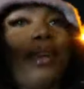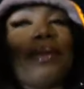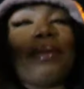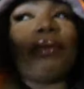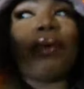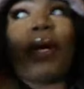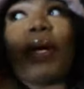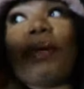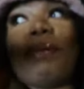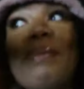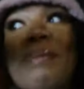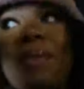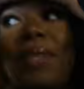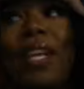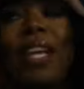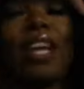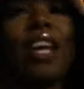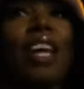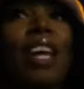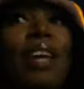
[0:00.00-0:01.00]
But
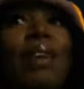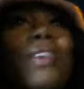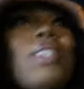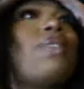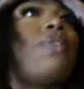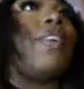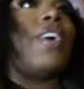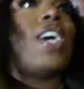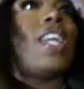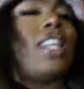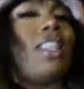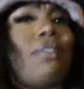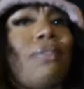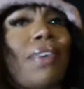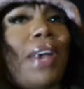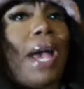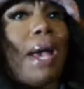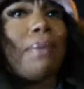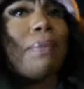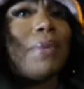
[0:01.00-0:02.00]
it was fun. The
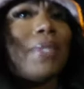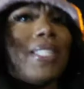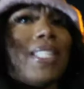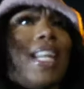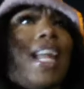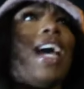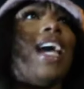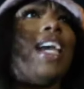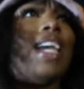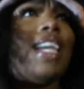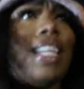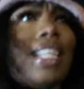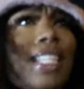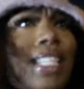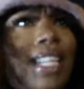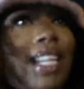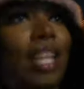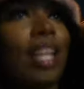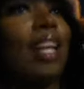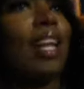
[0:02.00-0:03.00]
vibe was
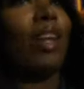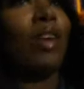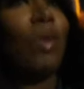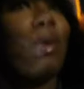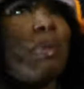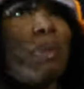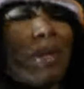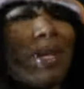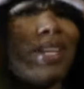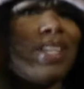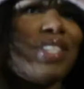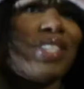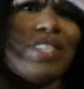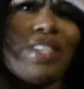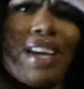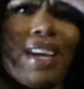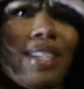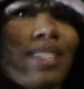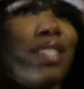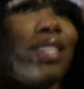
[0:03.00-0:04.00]
nice. They were playing
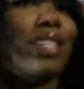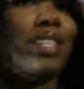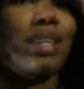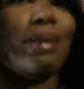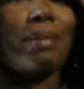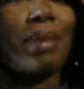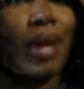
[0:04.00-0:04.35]
Ashanti. I'm